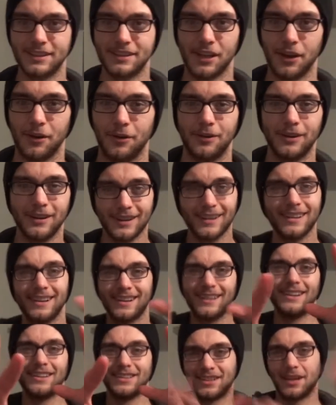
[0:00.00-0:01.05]
so,
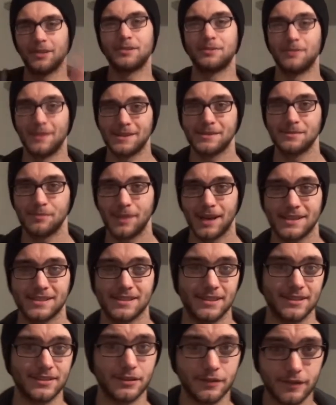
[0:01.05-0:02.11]
time to make some
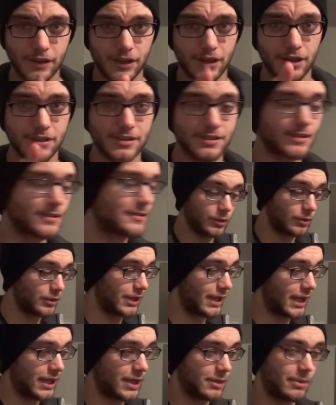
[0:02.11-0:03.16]
pasta. So first, you wanna
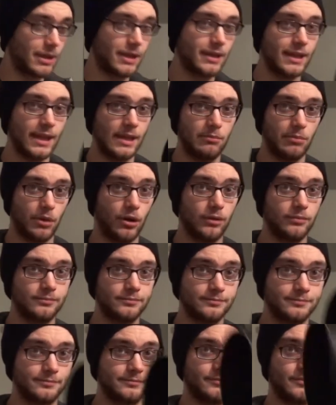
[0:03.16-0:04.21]
get your big deep pot
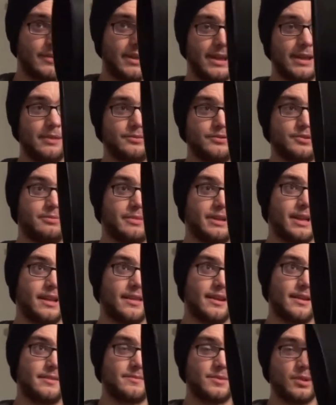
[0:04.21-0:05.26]
mainly something like
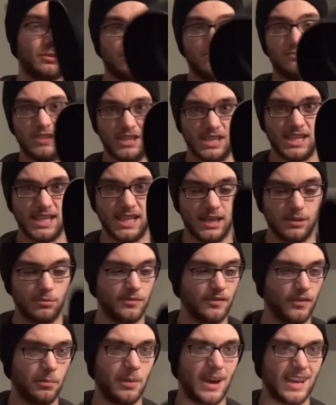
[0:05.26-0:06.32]
that, really
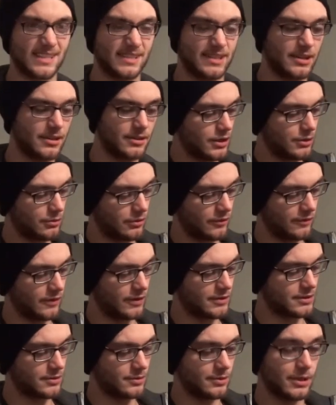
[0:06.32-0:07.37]
for pasta. And you want to fill
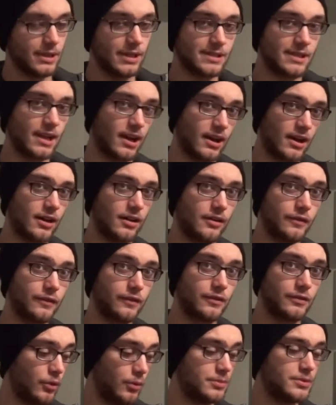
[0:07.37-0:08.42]
it to at least
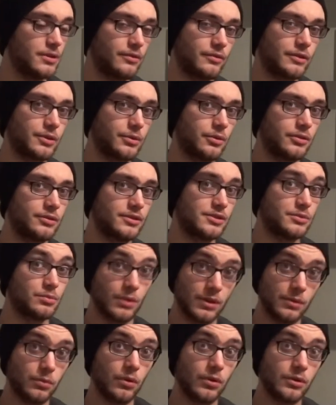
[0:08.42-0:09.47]
half, up to three quarters
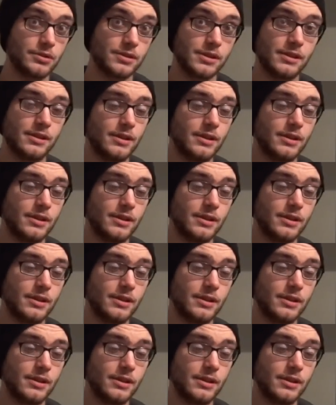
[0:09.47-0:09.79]
with water.